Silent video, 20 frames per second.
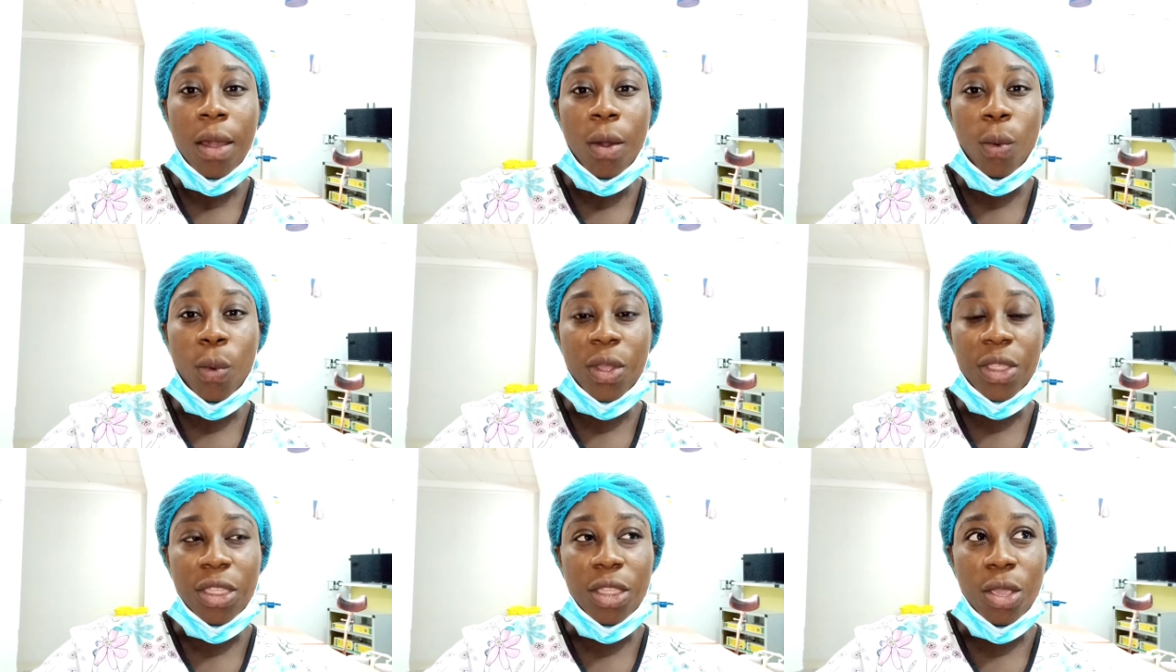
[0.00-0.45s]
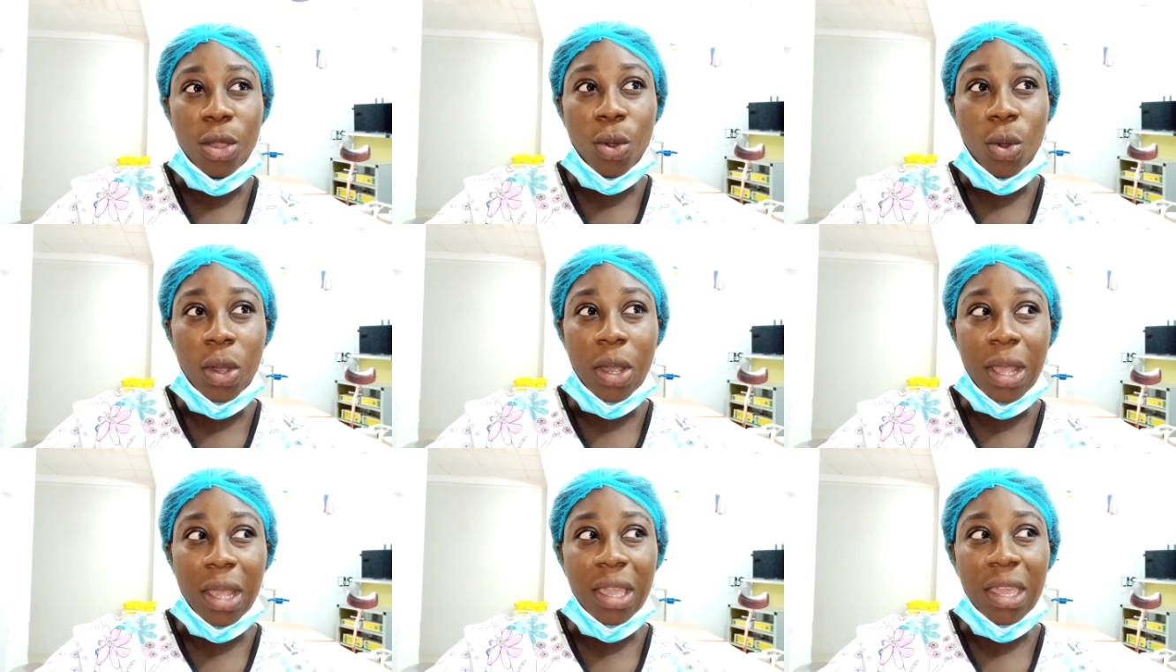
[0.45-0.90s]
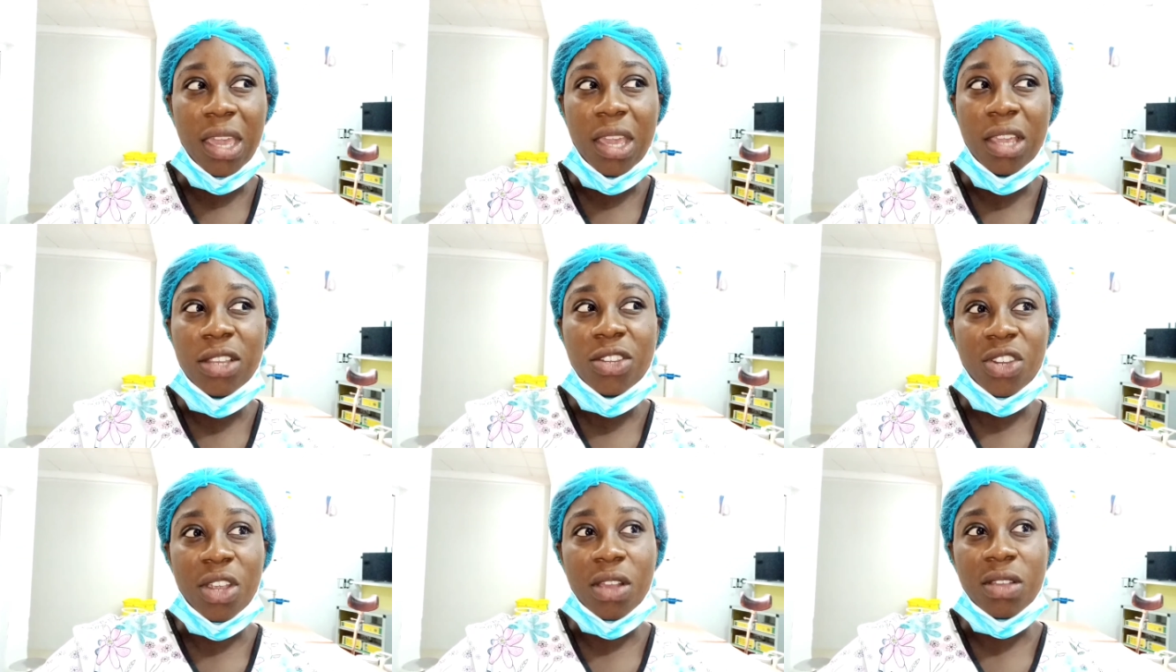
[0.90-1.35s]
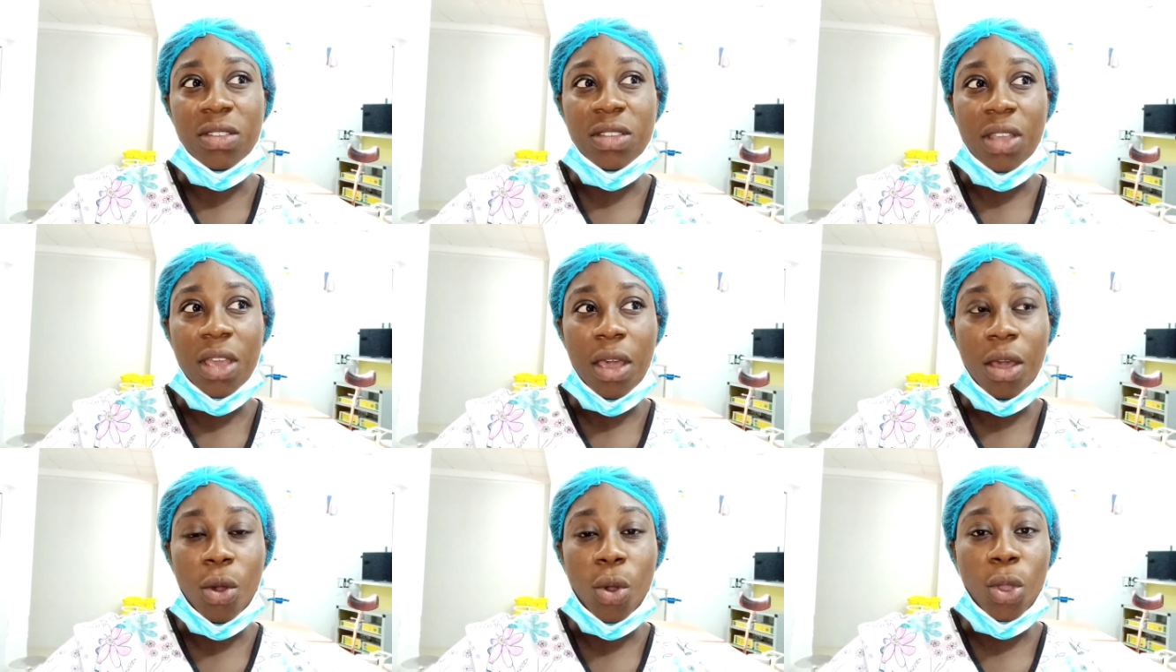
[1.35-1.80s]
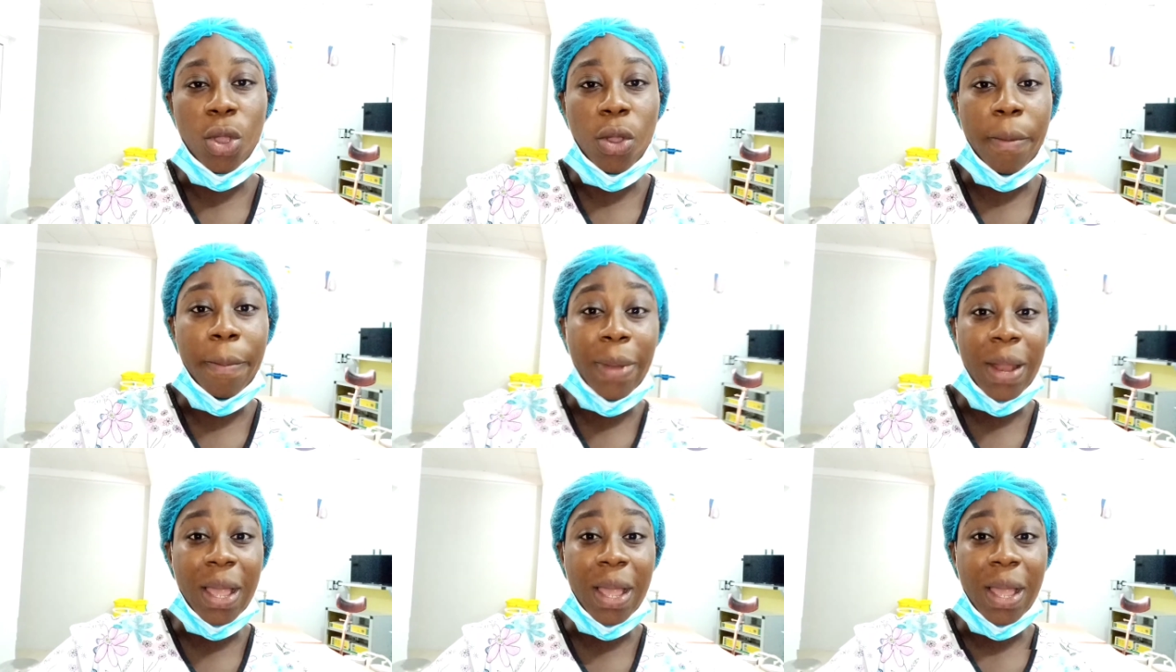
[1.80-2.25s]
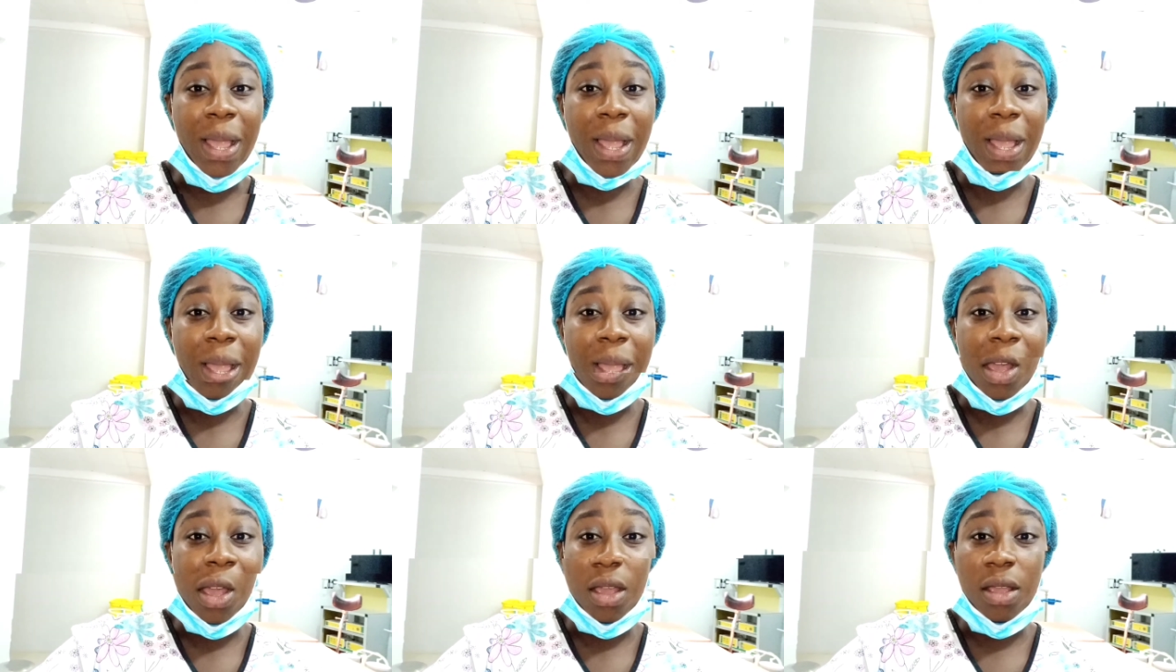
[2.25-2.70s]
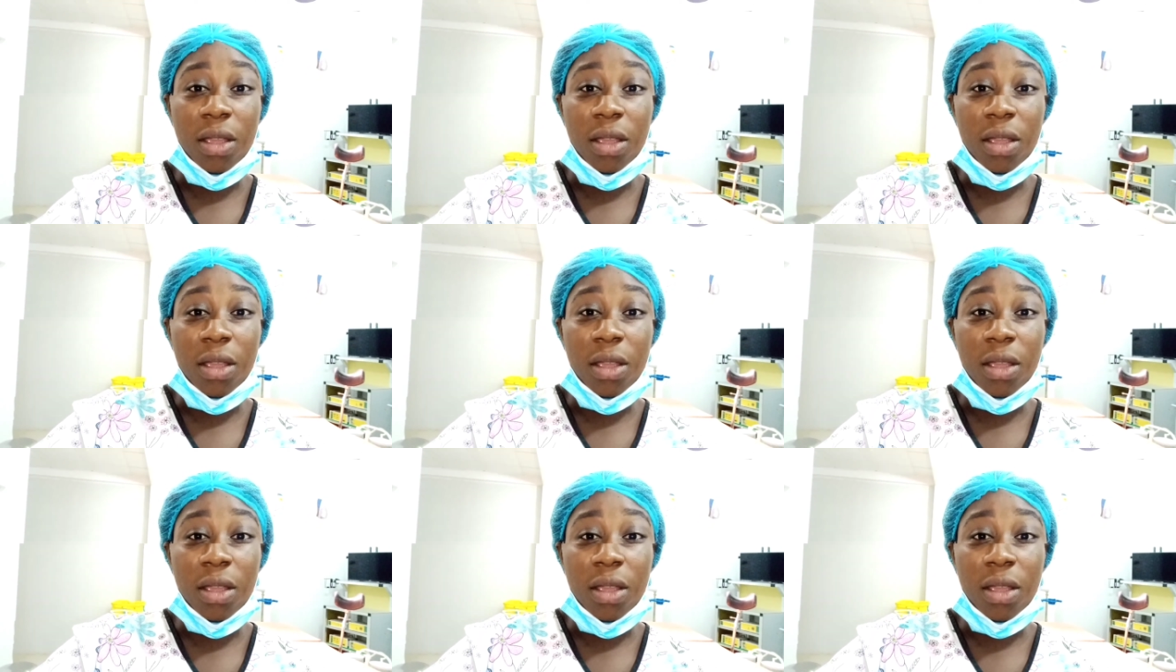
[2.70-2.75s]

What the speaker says: with your khaki trouser or your black shirt,